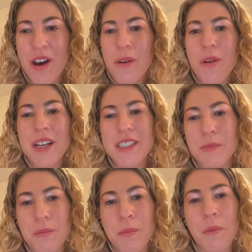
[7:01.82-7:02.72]
it's
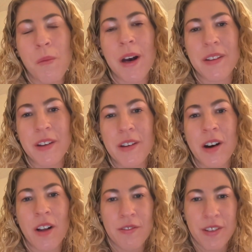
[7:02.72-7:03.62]
what you
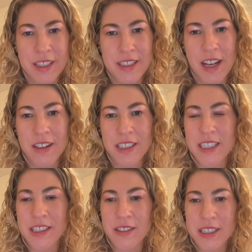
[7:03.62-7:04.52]
call fixed
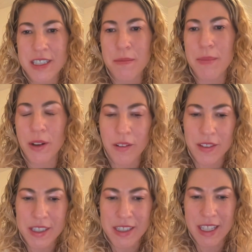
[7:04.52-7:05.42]
energy, so it's the middle
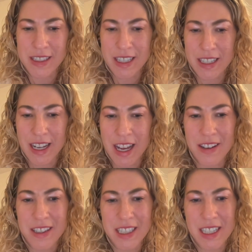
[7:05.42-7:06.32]
of the season
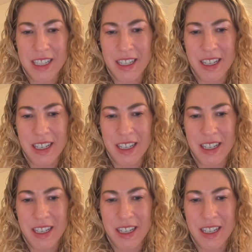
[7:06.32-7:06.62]
energy.